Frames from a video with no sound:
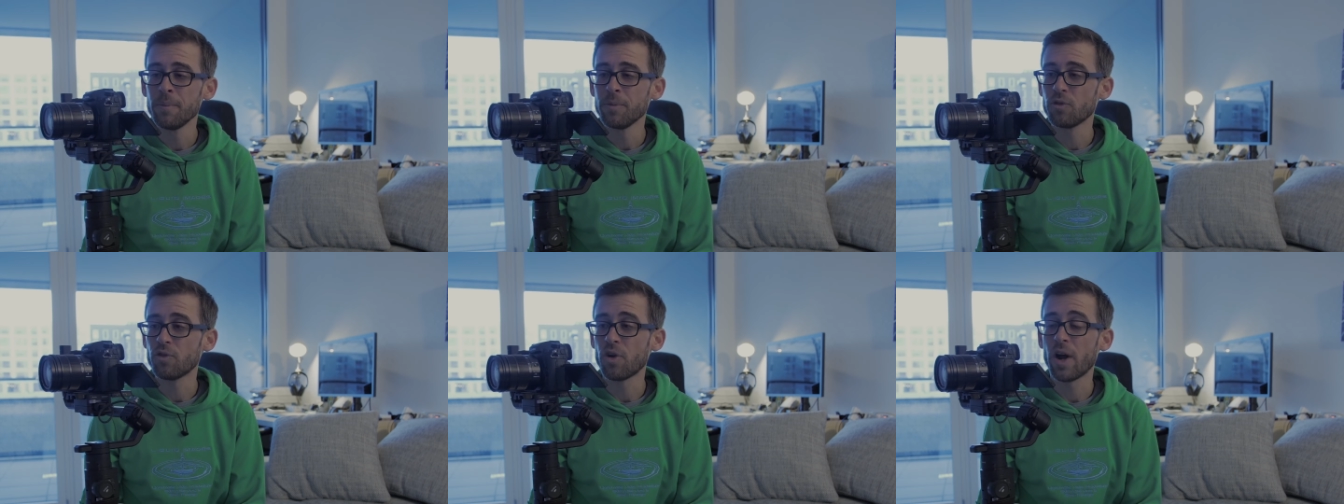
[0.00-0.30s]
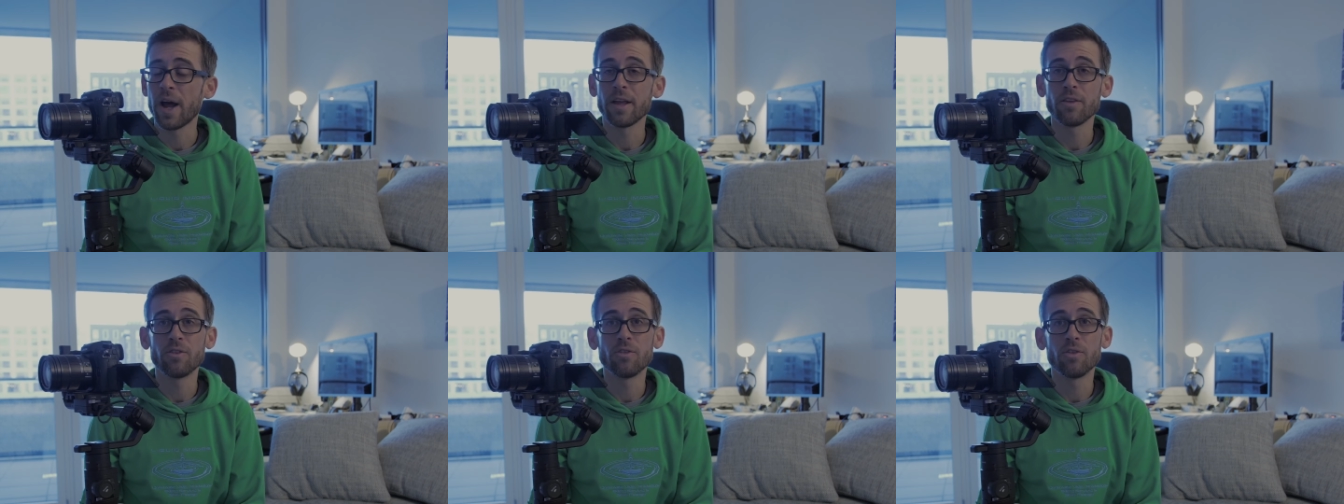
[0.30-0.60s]

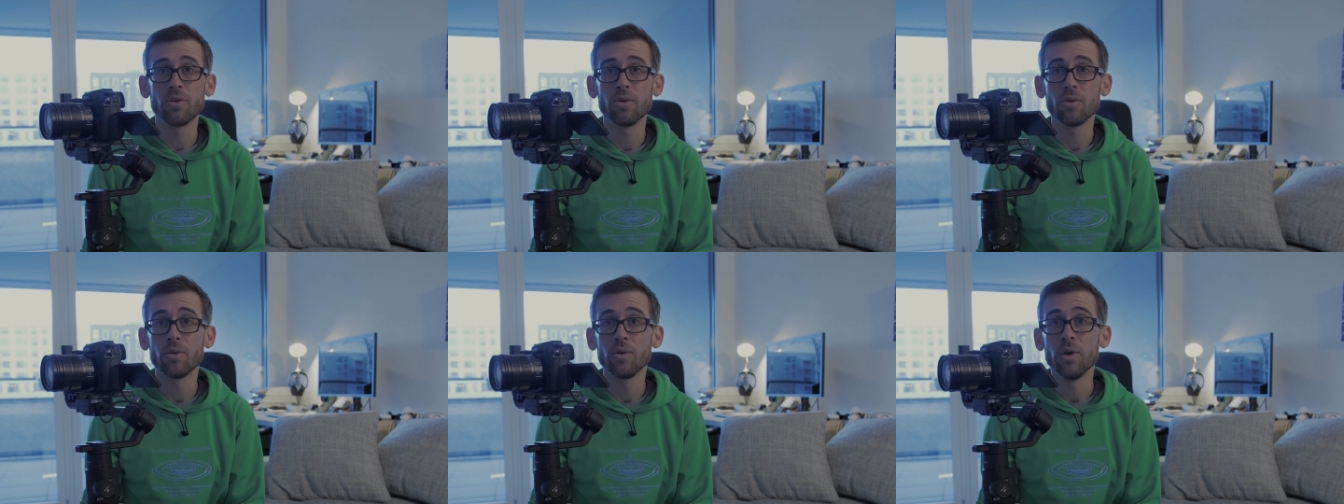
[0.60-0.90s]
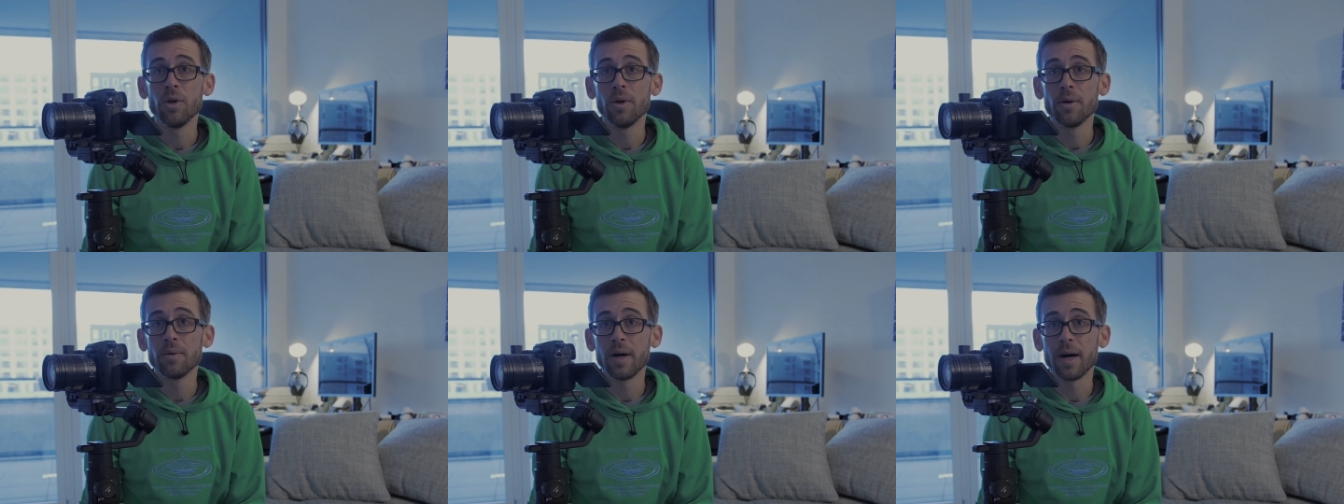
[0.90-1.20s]
trying to
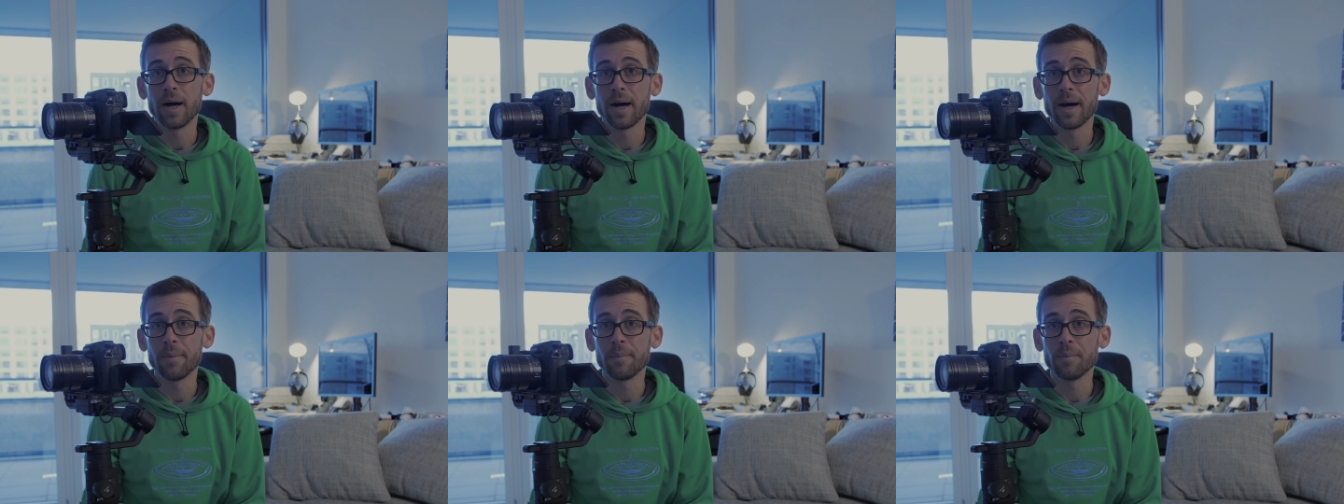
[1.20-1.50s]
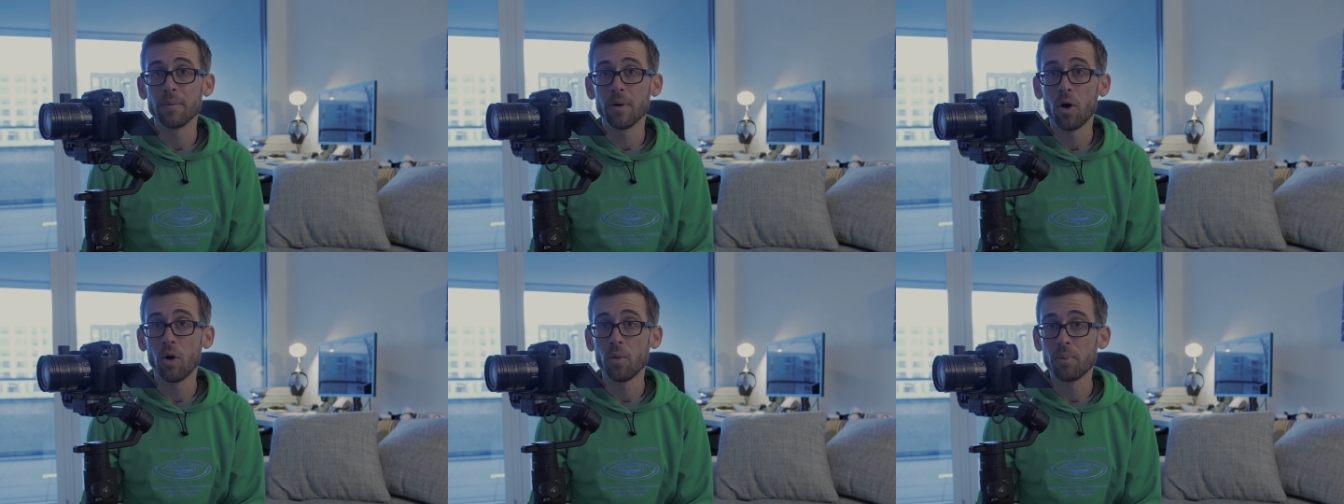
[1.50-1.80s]

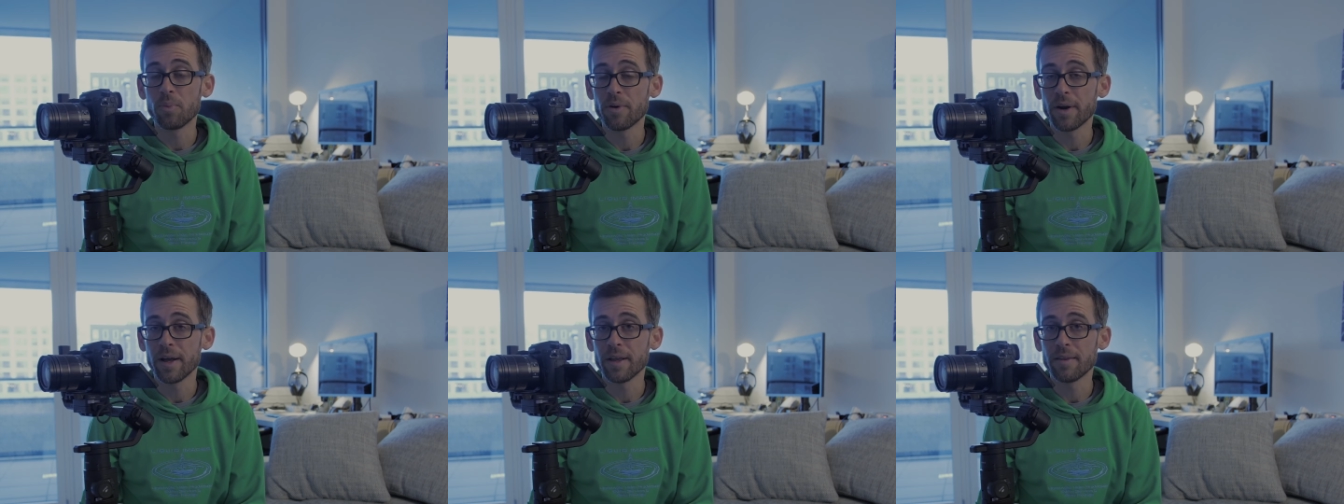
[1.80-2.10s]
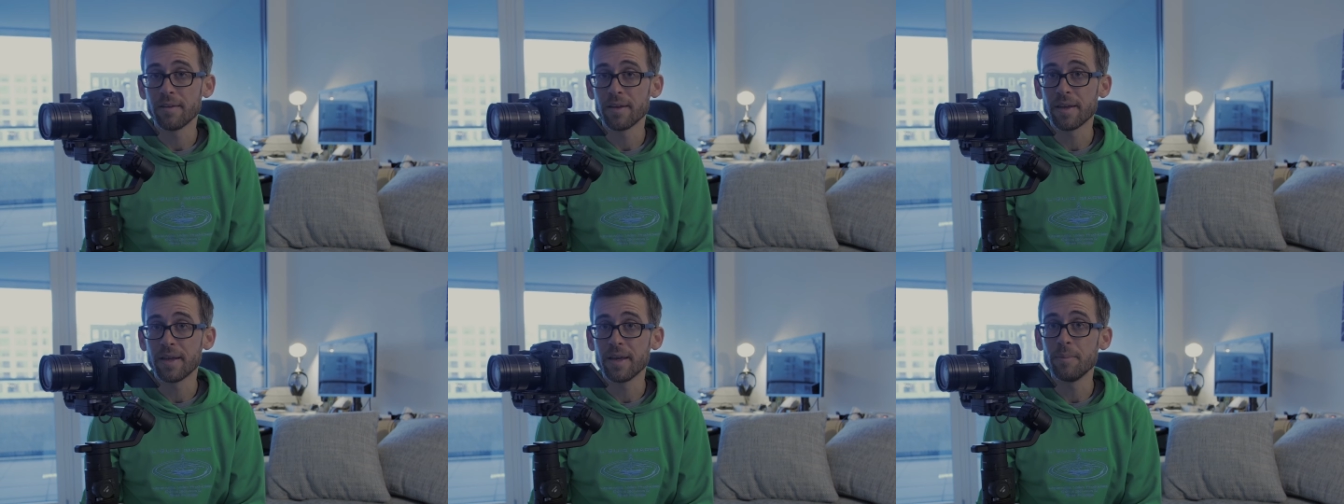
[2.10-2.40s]

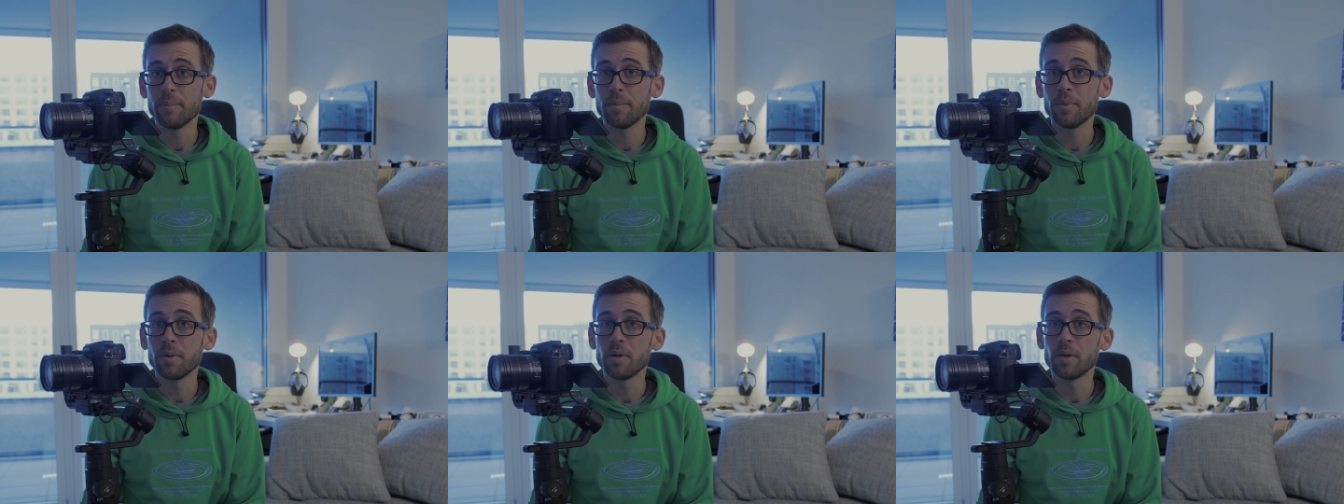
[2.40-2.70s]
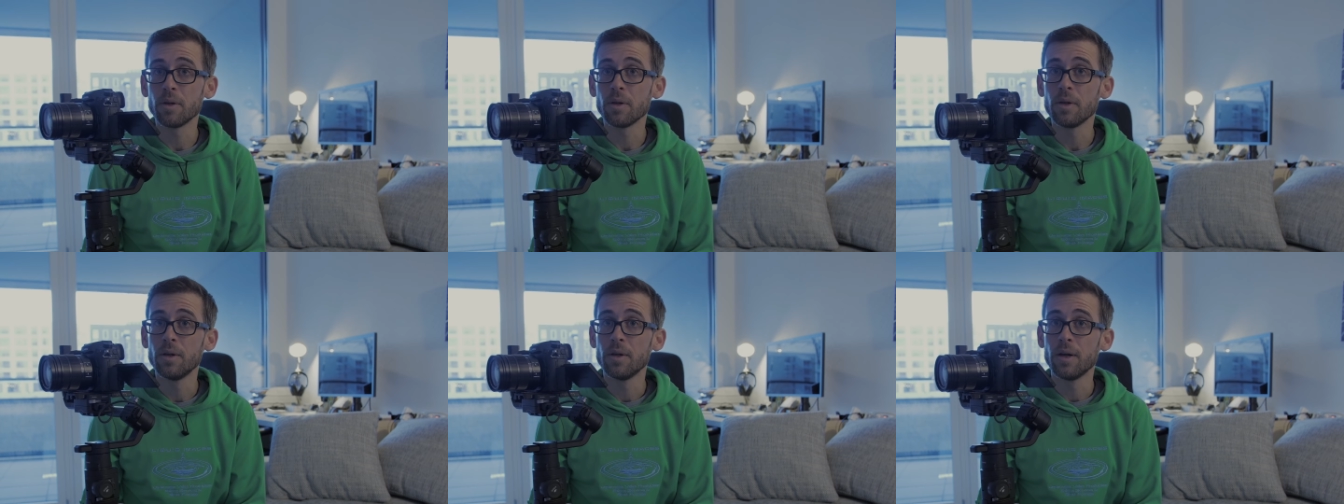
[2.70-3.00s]
operate the
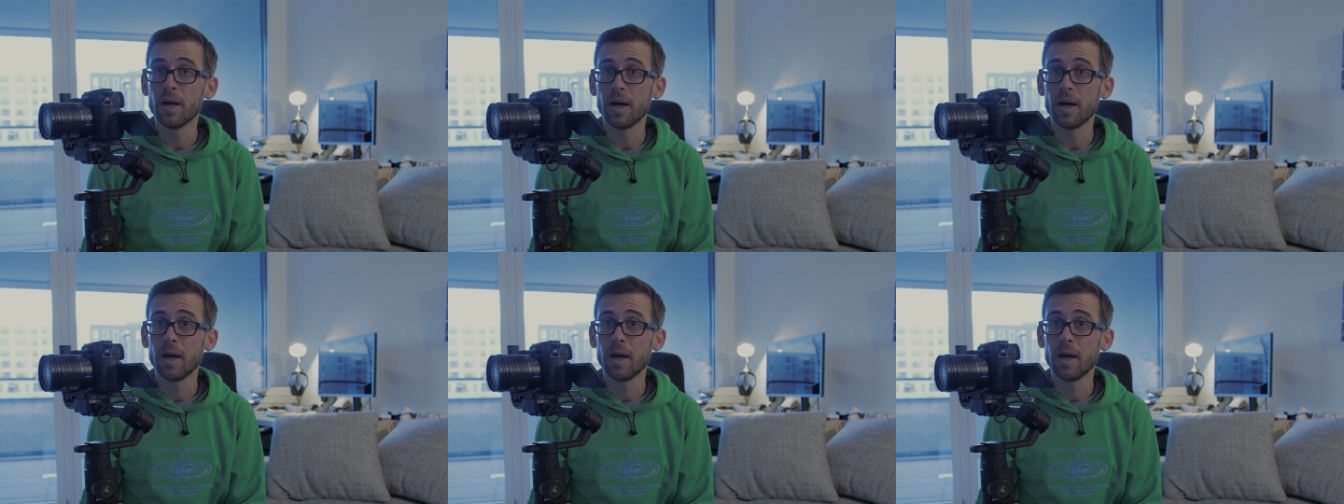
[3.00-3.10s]
gimbal,